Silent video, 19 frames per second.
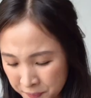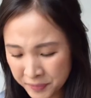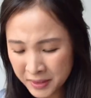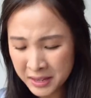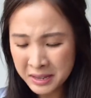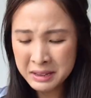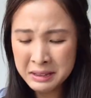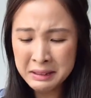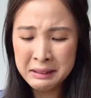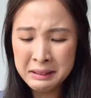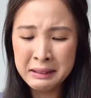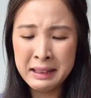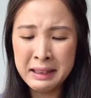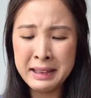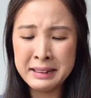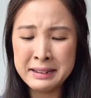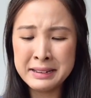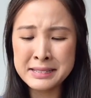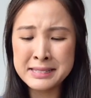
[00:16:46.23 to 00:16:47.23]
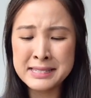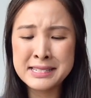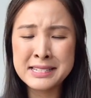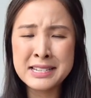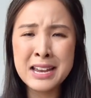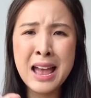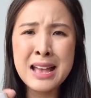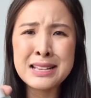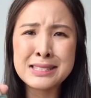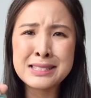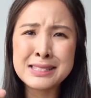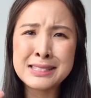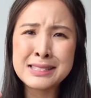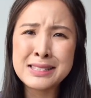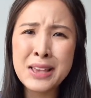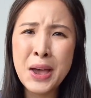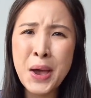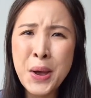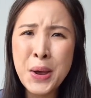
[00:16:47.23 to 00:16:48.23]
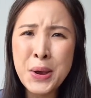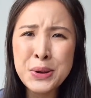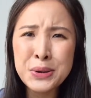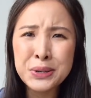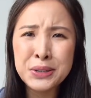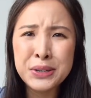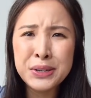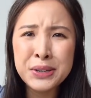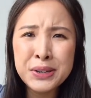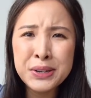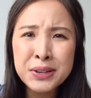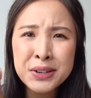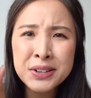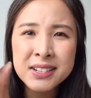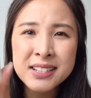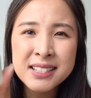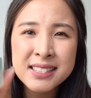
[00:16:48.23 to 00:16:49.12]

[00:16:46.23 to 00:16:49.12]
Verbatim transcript: And it's just so cute.